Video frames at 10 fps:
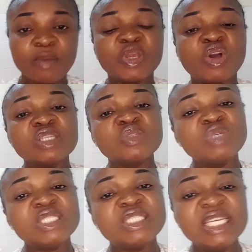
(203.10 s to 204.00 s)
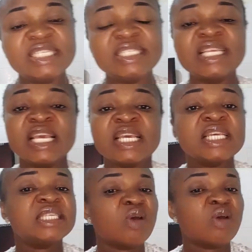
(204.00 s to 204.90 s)
because with this, it
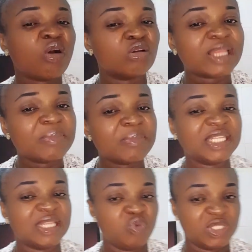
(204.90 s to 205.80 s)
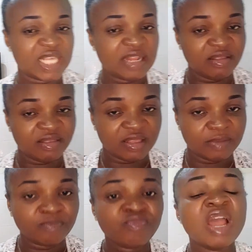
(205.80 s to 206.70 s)
is not contaminated with anything.
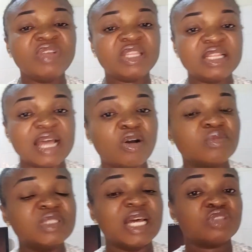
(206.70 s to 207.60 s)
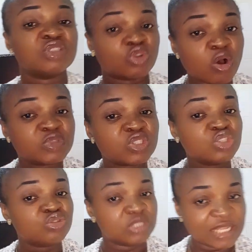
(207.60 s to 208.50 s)
Everything that comes out comes
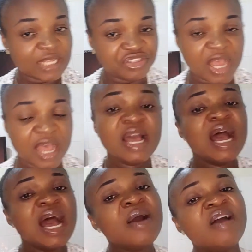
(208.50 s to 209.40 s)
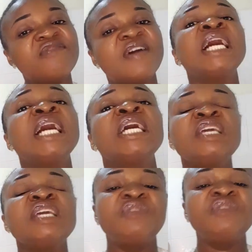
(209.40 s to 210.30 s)
into that jar. However,
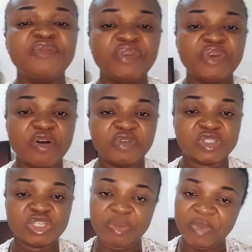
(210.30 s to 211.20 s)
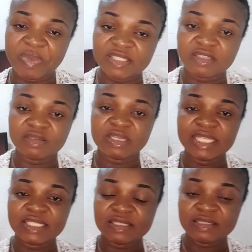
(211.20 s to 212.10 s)
if it's difficult for such a person to get
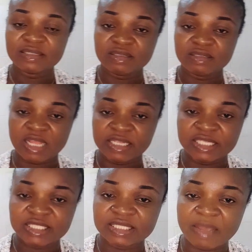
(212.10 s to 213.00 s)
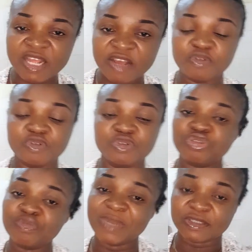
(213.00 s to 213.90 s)
the seminal fluid
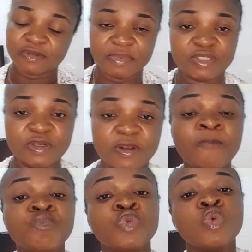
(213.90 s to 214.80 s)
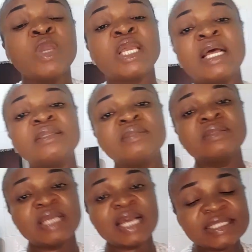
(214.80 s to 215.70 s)
through masturbation, we
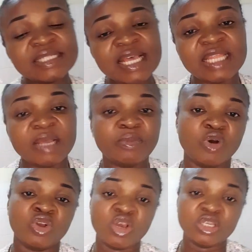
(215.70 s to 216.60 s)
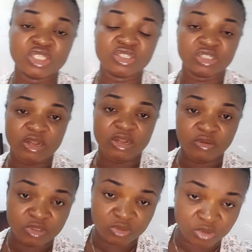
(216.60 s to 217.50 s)
can counsel them on coitus
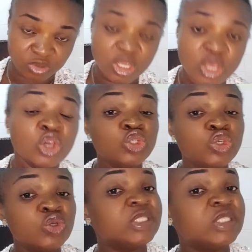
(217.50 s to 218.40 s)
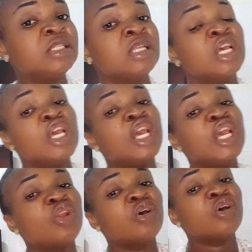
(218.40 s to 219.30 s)
interruptus using a
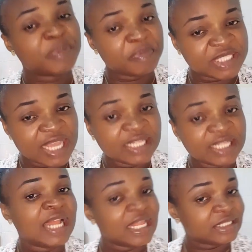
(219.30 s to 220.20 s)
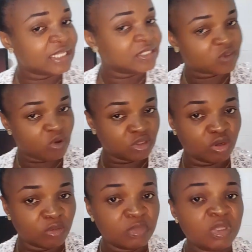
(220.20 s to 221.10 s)
non-spermicidal latex
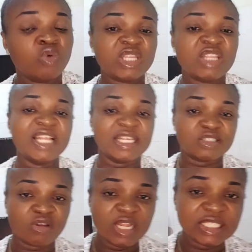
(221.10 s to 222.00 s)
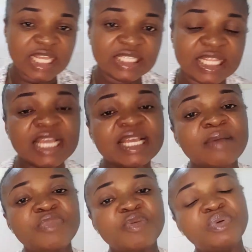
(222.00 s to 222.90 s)
condom. Whatever that is collected there can
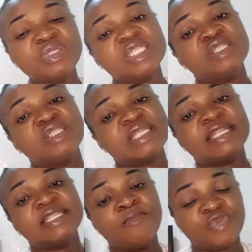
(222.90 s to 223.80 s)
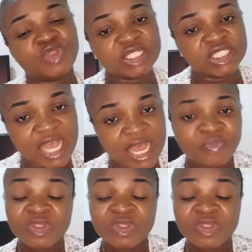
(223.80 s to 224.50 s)
be put inside the jar.